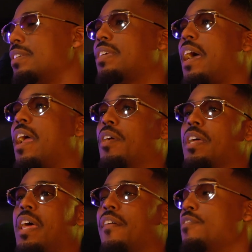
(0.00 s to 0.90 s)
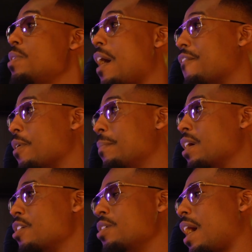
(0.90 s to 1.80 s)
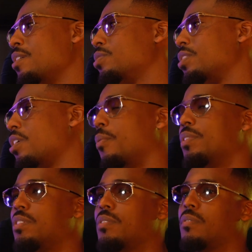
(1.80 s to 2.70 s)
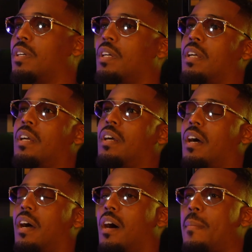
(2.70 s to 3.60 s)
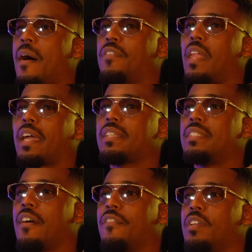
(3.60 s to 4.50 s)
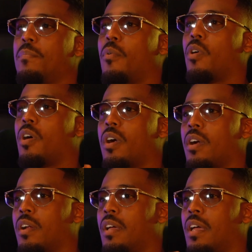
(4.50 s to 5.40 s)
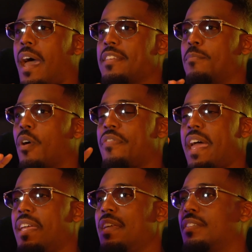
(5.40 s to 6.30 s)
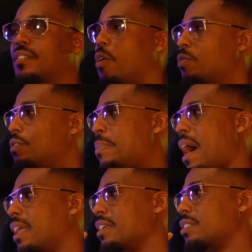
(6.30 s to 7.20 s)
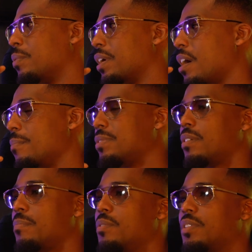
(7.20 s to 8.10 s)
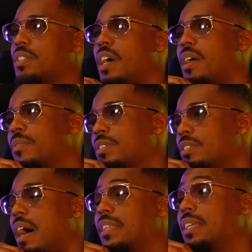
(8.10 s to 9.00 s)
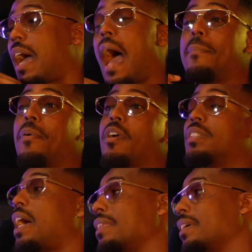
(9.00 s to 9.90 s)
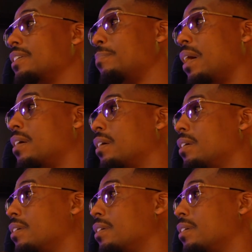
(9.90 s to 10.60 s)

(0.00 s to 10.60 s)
It's just an area that if you're not from here, you're not used to going to. Mm. Um, I feel like it's definitely more has more of that East Coast balance when it comes to music genres. So I think I personally I think it's better.